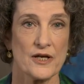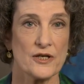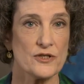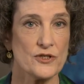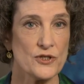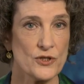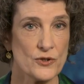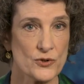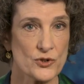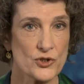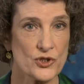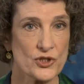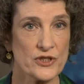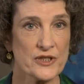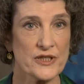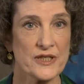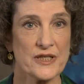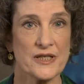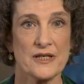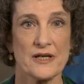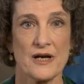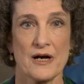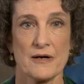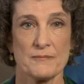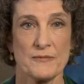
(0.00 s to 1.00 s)

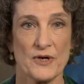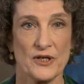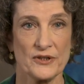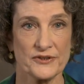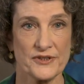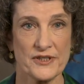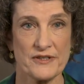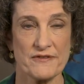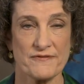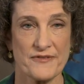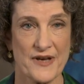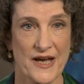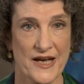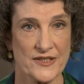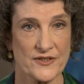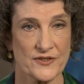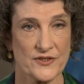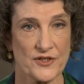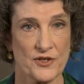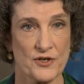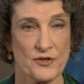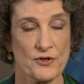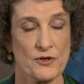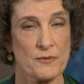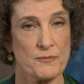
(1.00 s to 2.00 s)
Usually, a
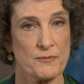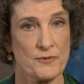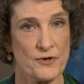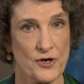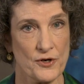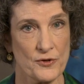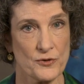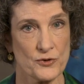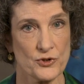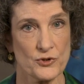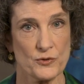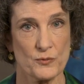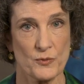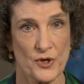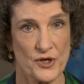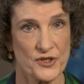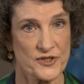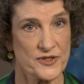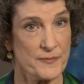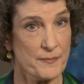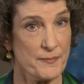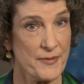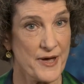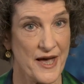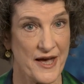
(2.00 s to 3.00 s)
multifaceted approach
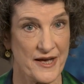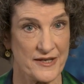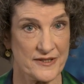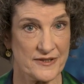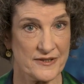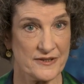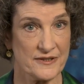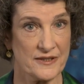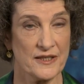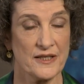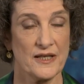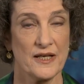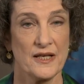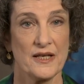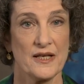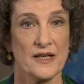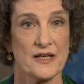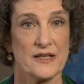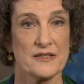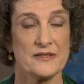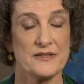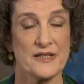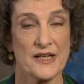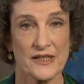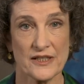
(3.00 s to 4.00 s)
works best.
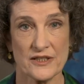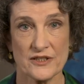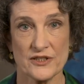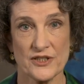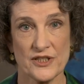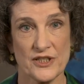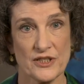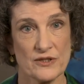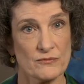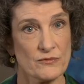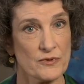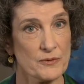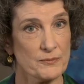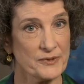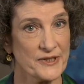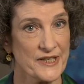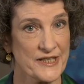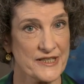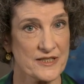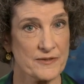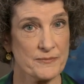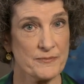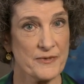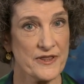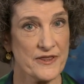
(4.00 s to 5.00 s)
Nicotine
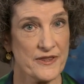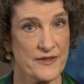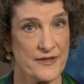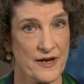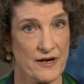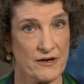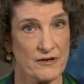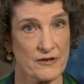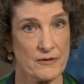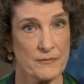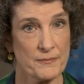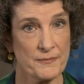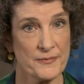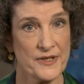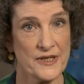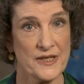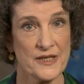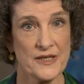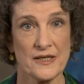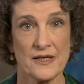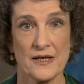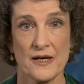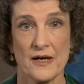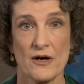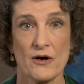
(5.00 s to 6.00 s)
replacement
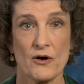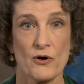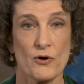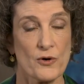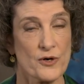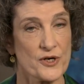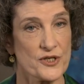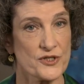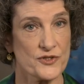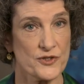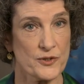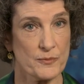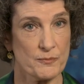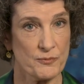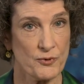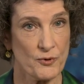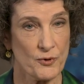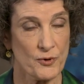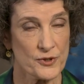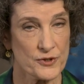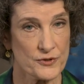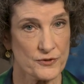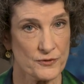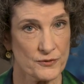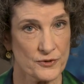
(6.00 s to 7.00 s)
therapy or a
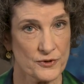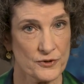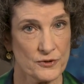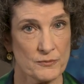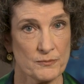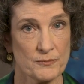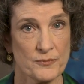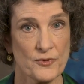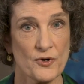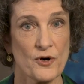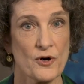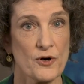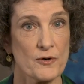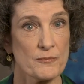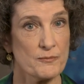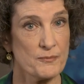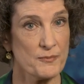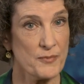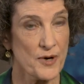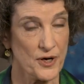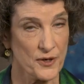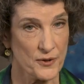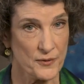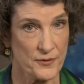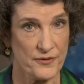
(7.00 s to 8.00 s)
support group or
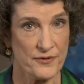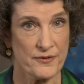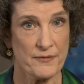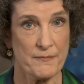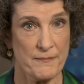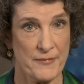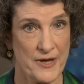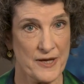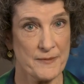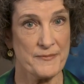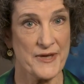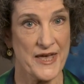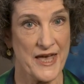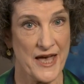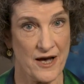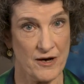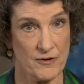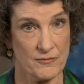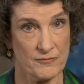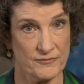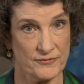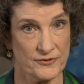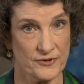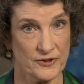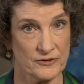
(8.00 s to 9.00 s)
both may be
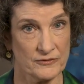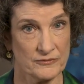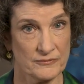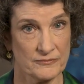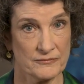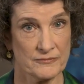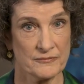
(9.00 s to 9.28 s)
helpful.